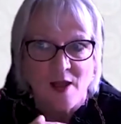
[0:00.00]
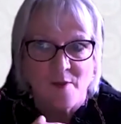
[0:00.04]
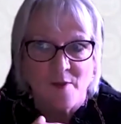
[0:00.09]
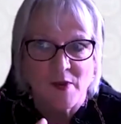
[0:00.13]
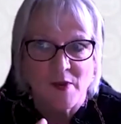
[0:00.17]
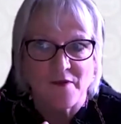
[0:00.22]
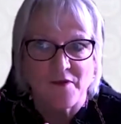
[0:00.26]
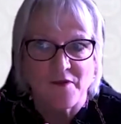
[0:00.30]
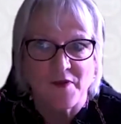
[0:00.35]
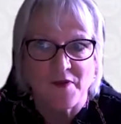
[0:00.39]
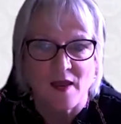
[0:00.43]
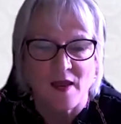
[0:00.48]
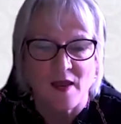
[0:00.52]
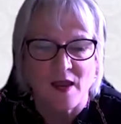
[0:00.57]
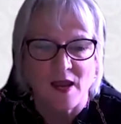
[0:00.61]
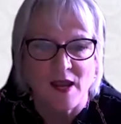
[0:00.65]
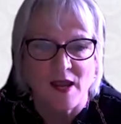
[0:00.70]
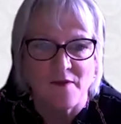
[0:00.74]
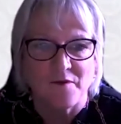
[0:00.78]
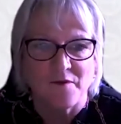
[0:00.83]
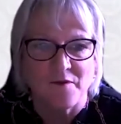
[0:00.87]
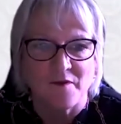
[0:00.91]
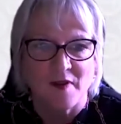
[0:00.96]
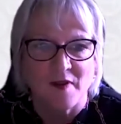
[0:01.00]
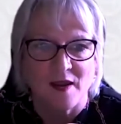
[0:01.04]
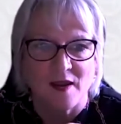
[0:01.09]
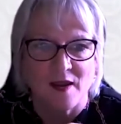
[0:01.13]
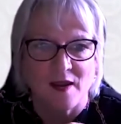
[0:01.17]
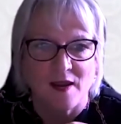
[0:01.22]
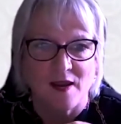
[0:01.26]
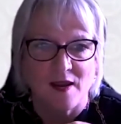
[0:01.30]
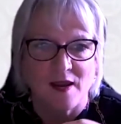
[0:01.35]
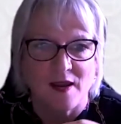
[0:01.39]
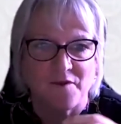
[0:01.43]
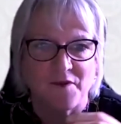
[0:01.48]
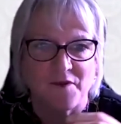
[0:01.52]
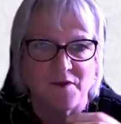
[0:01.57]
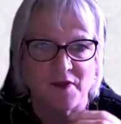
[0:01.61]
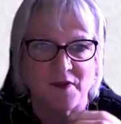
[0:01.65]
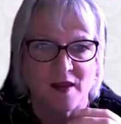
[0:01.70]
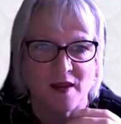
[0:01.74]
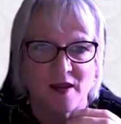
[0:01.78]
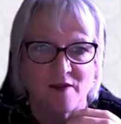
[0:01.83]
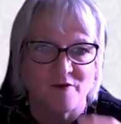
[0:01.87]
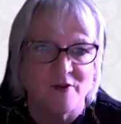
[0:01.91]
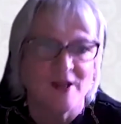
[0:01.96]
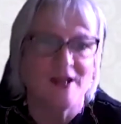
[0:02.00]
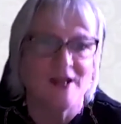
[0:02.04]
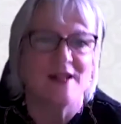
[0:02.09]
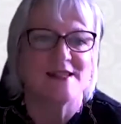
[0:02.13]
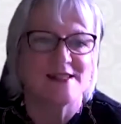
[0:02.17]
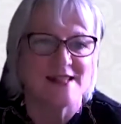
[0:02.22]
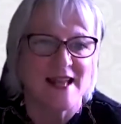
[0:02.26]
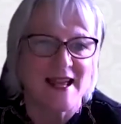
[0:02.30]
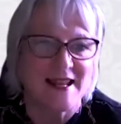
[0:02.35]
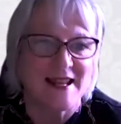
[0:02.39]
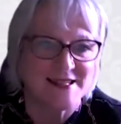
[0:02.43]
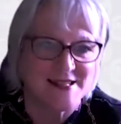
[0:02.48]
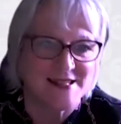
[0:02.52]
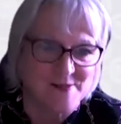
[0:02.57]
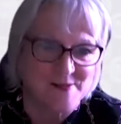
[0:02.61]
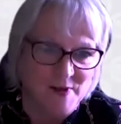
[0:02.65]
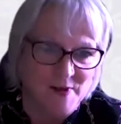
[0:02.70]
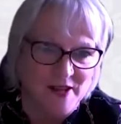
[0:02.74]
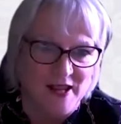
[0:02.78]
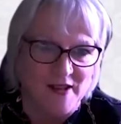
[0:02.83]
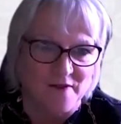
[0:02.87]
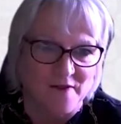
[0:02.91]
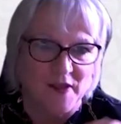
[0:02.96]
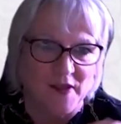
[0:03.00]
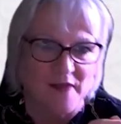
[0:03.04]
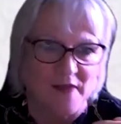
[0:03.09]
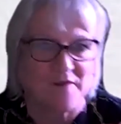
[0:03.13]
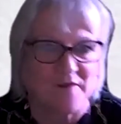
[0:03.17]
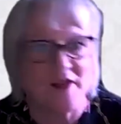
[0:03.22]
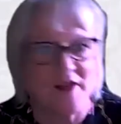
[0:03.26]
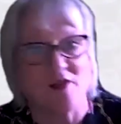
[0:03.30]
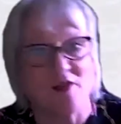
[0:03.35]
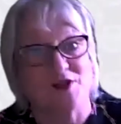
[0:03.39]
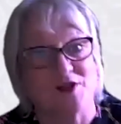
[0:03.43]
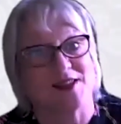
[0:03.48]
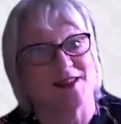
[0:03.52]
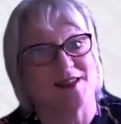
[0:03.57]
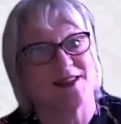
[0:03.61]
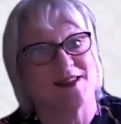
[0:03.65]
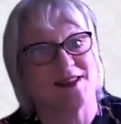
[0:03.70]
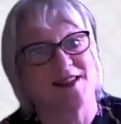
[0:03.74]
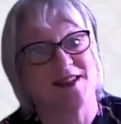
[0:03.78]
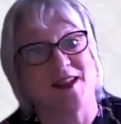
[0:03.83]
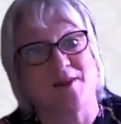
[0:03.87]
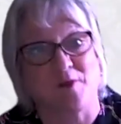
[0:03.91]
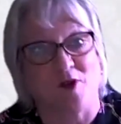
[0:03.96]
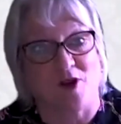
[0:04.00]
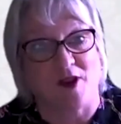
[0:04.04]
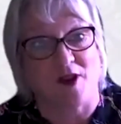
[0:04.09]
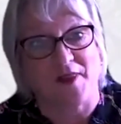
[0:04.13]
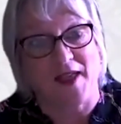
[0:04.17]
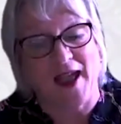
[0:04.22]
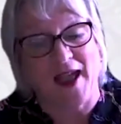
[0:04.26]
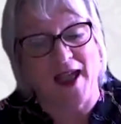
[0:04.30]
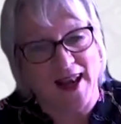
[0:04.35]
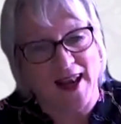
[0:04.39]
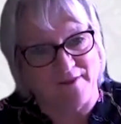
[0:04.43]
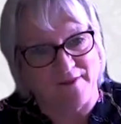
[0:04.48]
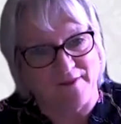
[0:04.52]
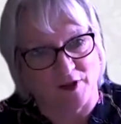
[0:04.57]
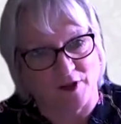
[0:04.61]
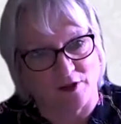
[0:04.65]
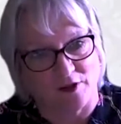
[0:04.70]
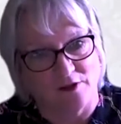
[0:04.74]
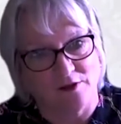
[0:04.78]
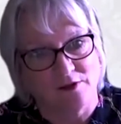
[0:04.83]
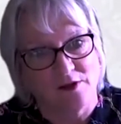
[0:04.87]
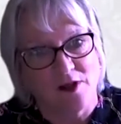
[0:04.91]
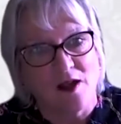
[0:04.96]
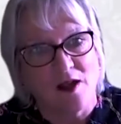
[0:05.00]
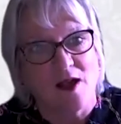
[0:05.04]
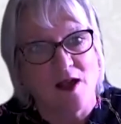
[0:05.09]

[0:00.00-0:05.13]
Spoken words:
If it really saddens me that if they feel there's a stigma at that level,